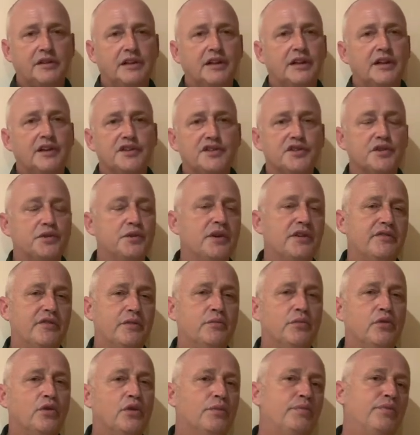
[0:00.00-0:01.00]
litres or even
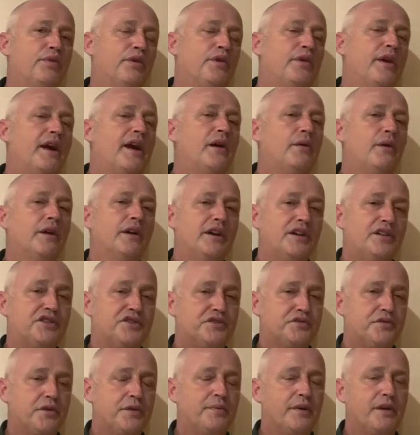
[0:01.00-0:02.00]
more per hour, each
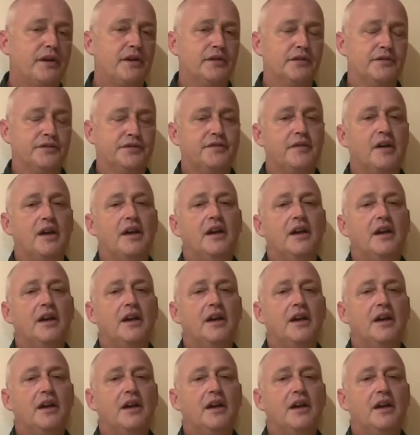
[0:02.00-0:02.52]
dripper hose.